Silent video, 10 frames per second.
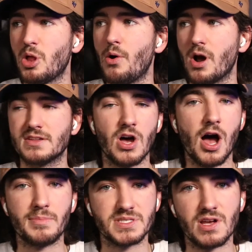our
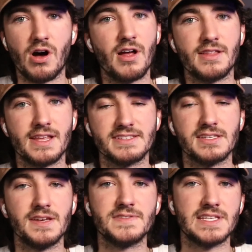tops on this
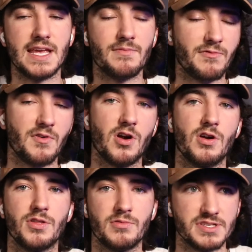Leafs team
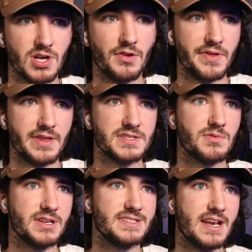for the result of this
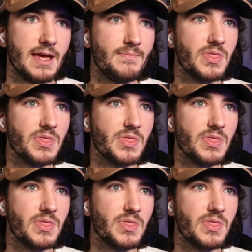one tonight.